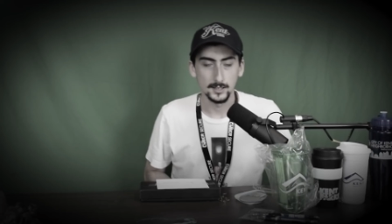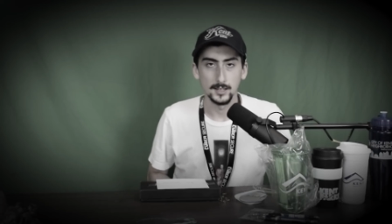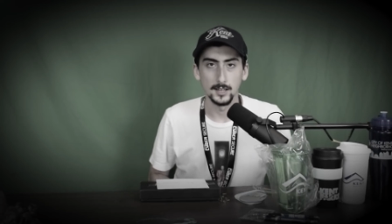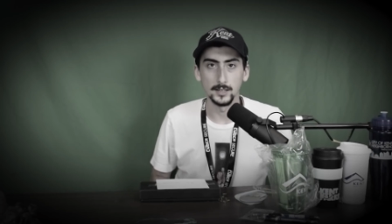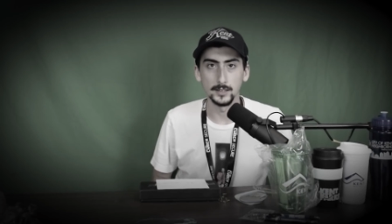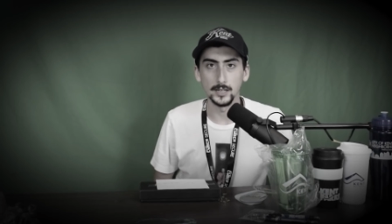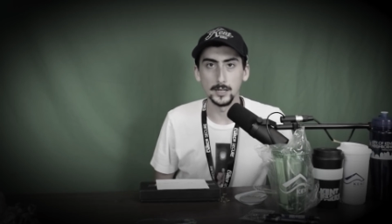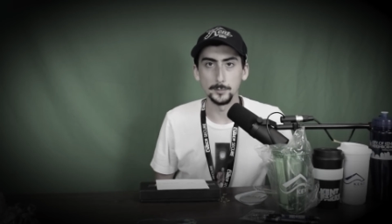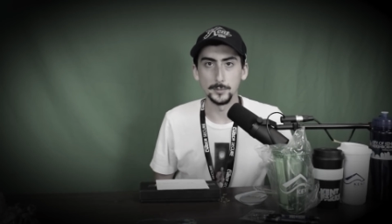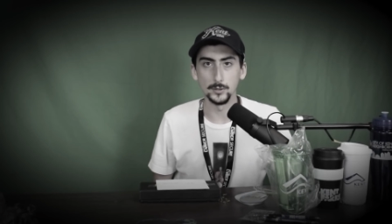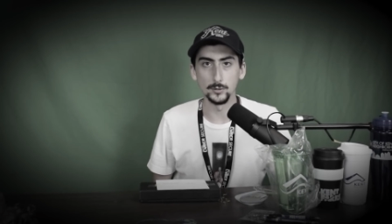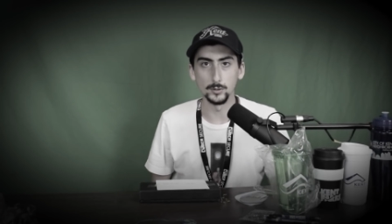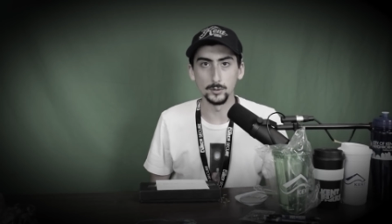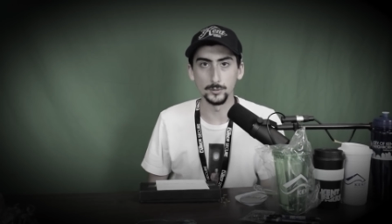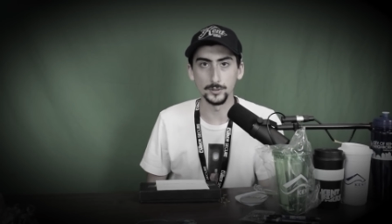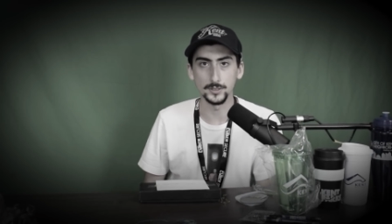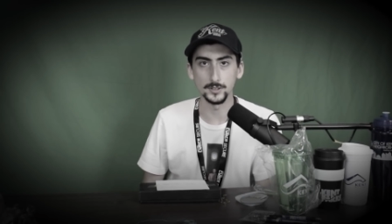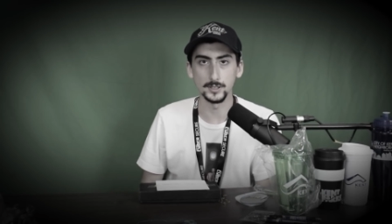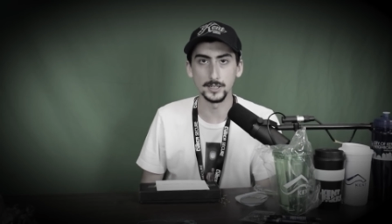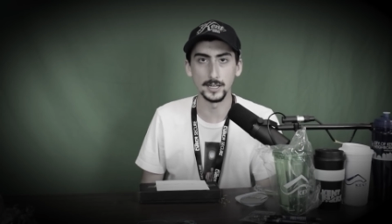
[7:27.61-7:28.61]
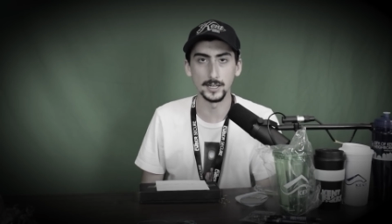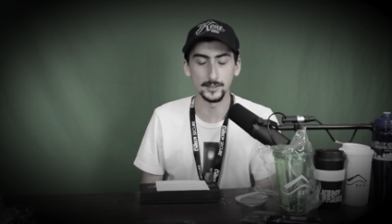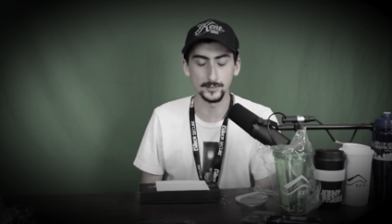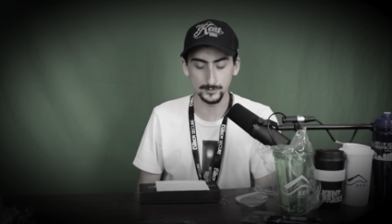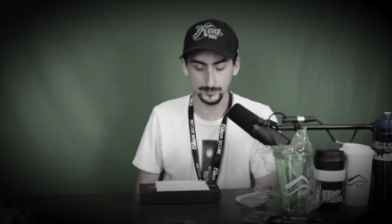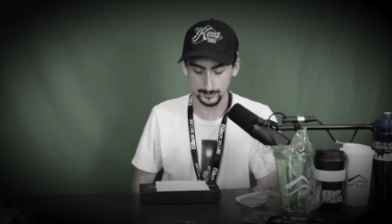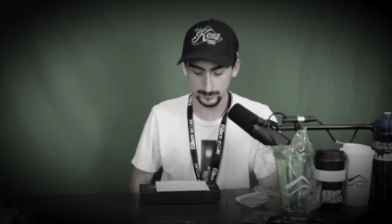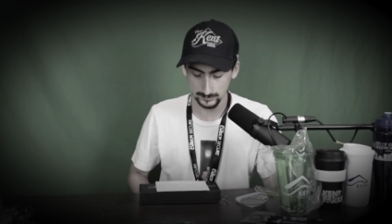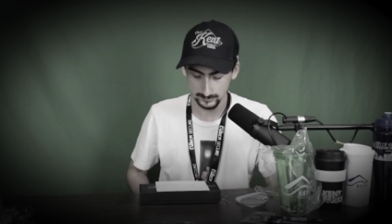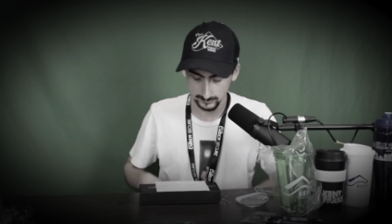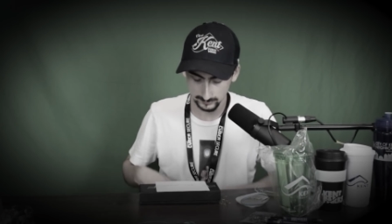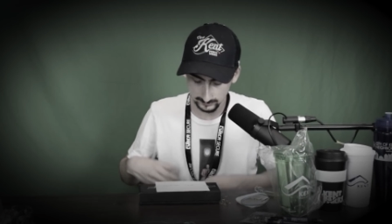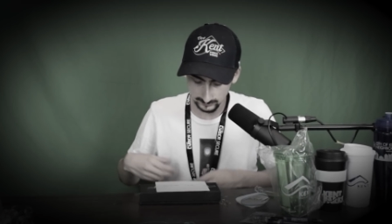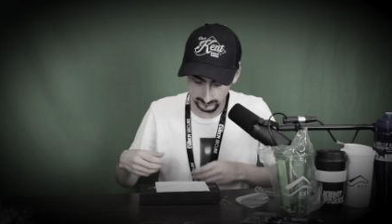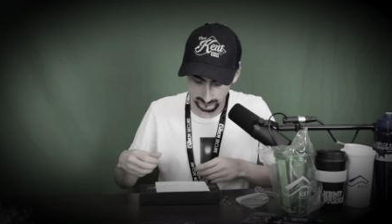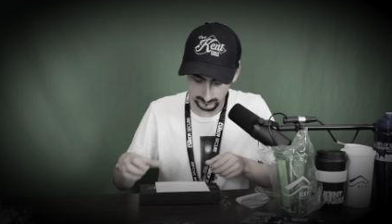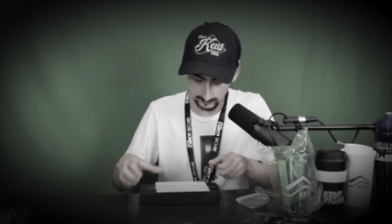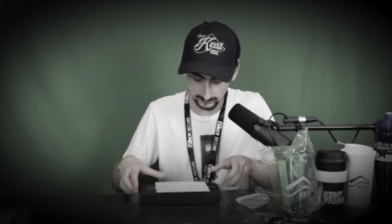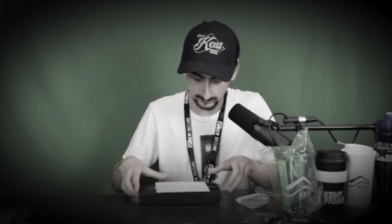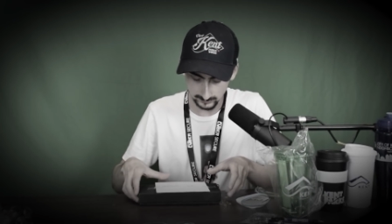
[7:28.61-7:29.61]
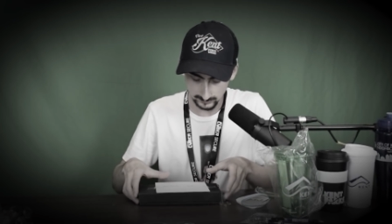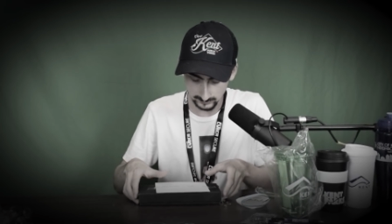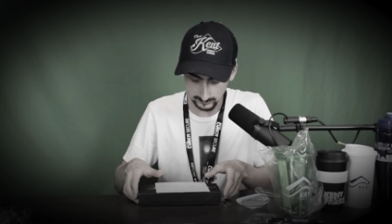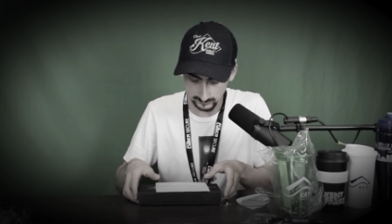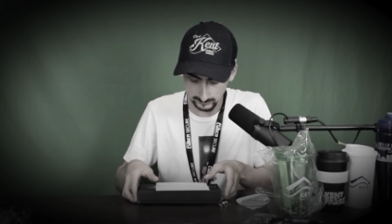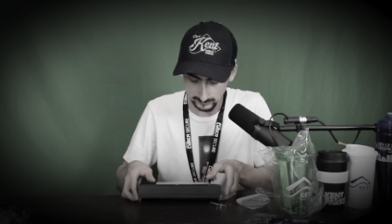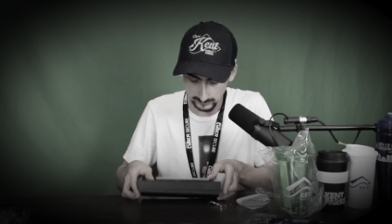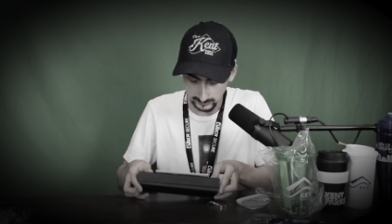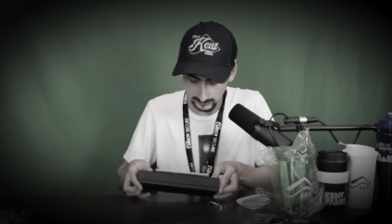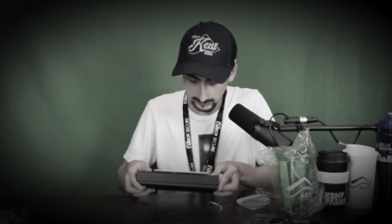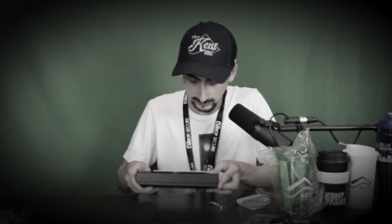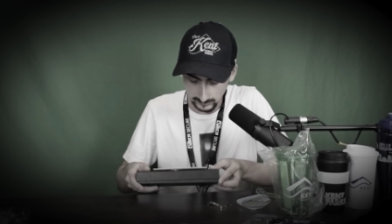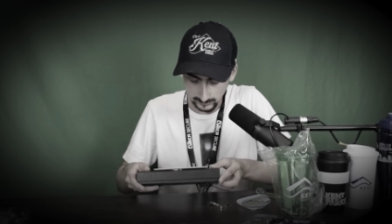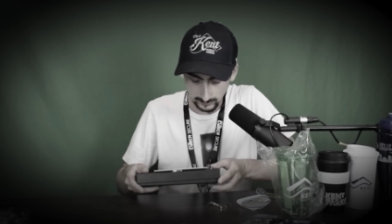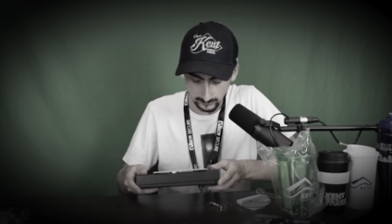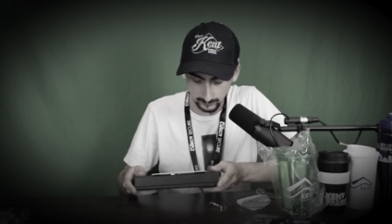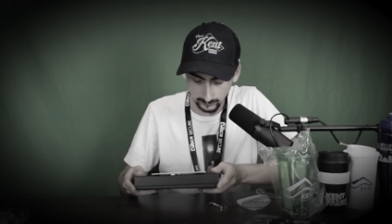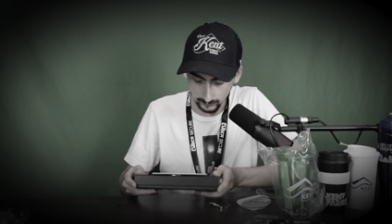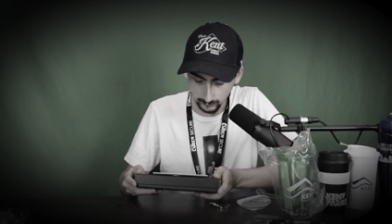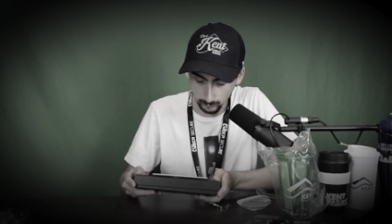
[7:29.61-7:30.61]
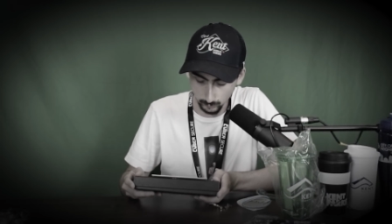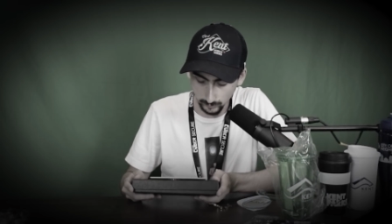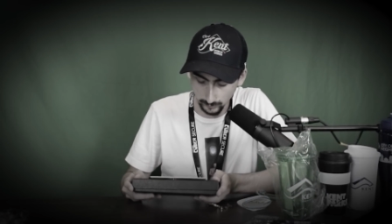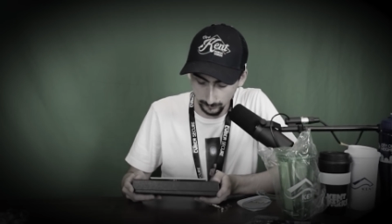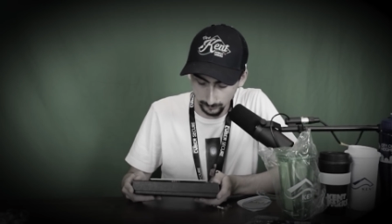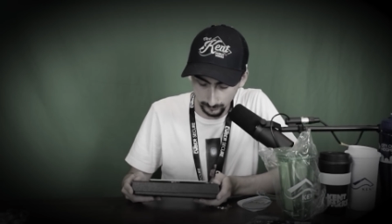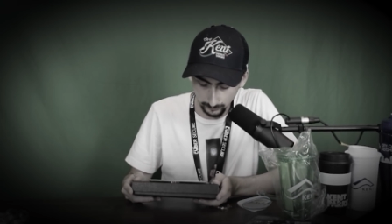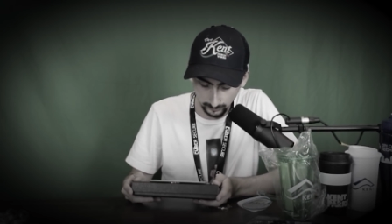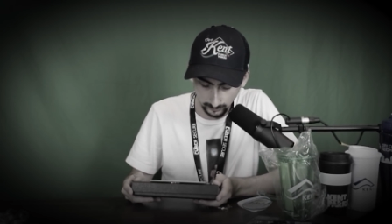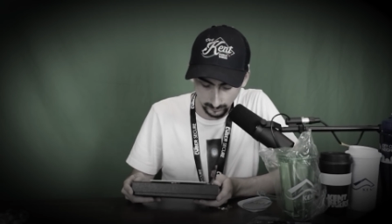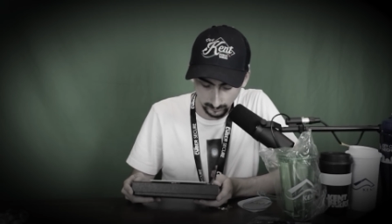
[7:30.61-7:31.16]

I gotta be real with you guys. This is one of